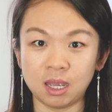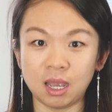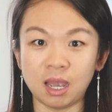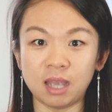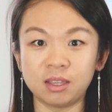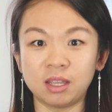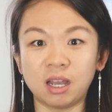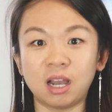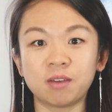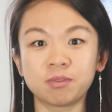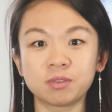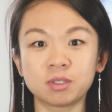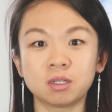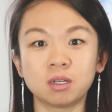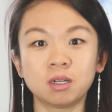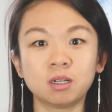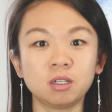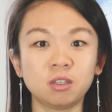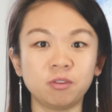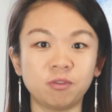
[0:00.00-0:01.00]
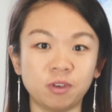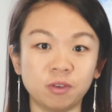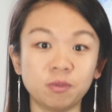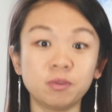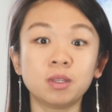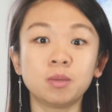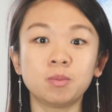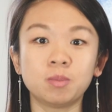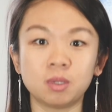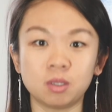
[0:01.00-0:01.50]
And after only
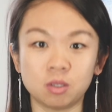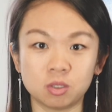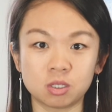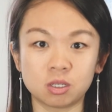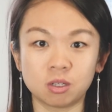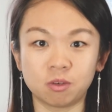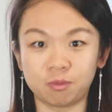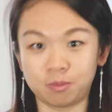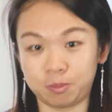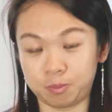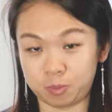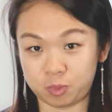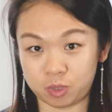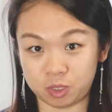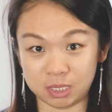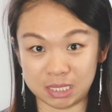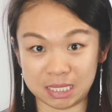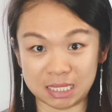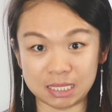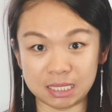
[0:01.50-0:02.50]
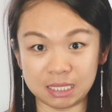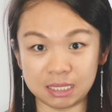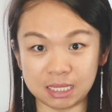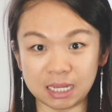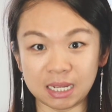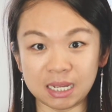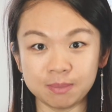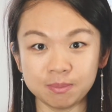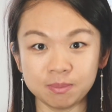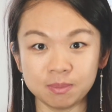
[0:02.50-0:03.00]
fifteen minutes of processing
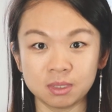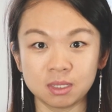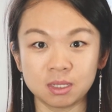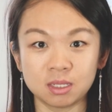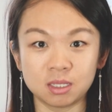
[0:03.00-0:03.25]
time,